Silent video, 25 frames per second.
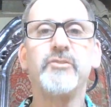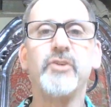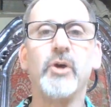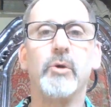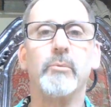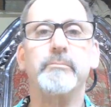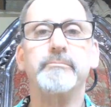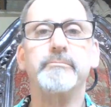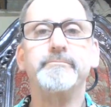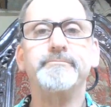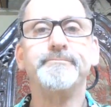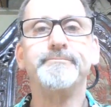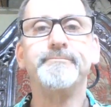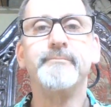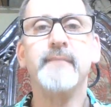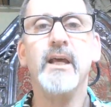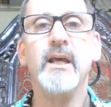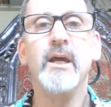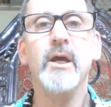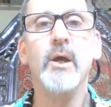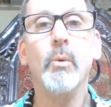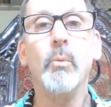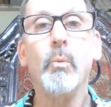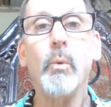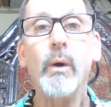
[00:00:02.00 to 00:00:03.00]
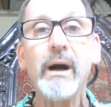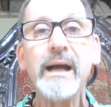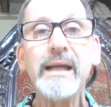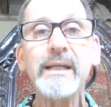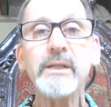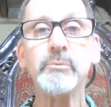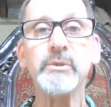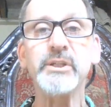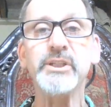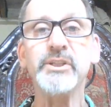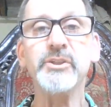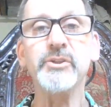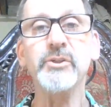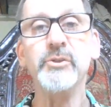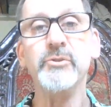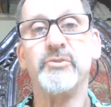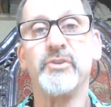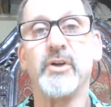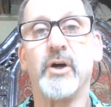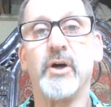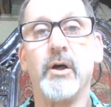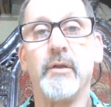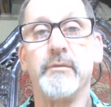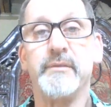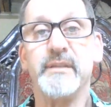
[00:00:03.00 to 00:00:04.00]
So, why do we
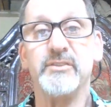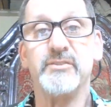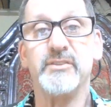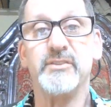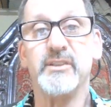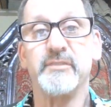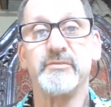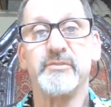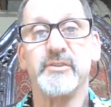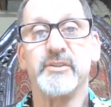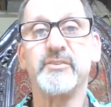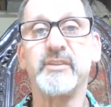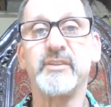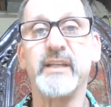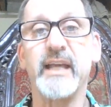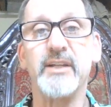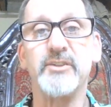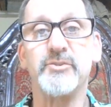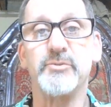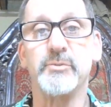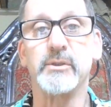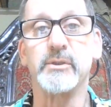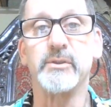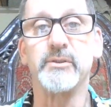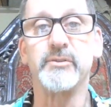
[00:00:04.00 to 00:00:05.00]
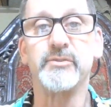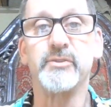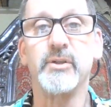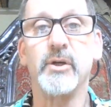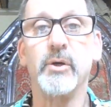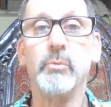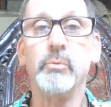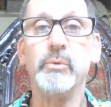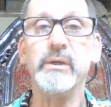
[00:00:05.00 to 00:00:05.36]
use all these different schedulers?